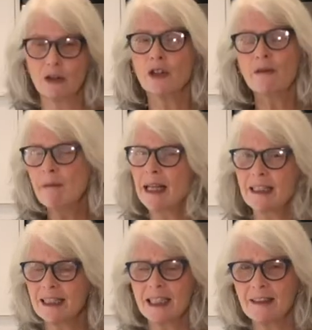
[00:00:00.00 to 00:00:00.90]
You may
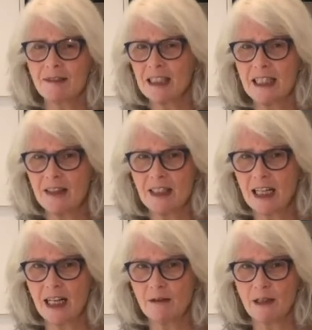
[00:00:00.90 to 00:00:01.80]
have seen this
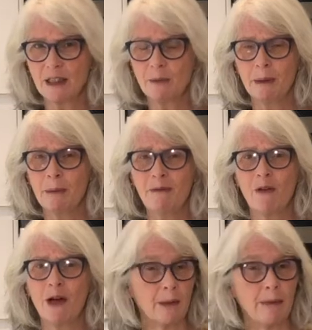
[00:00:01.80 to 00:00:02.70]
kind of recipe
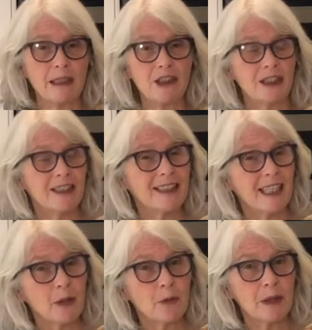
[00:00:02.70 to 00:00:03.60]
before, but just
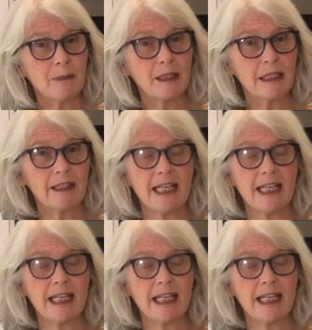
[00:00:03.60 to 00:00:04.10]
stick with me till the